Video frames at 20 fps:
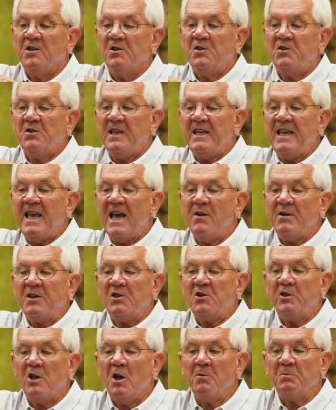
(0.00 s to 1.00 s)
can see how he
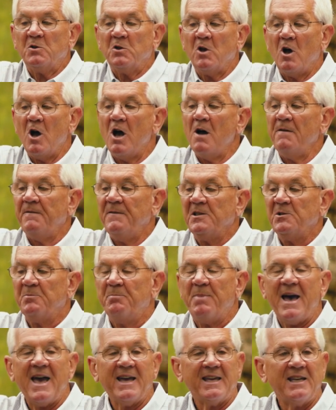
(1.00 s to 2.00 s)
slopes off. His
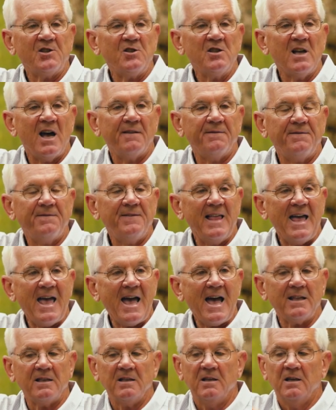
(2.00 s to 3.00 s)
back is not
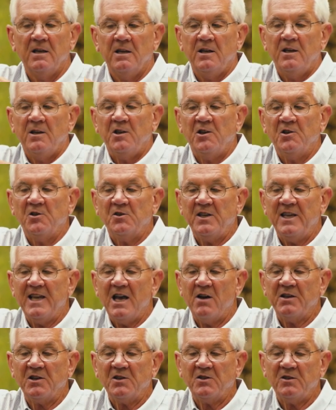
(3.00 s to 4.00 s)
flat. You can see
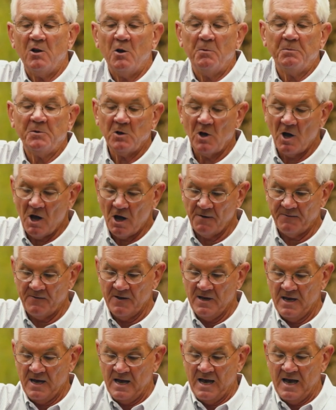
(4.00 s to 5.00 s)
how he slopes off.
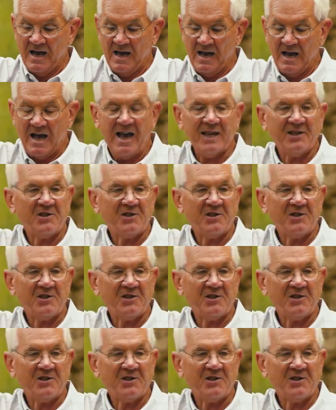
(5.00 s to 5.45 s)
I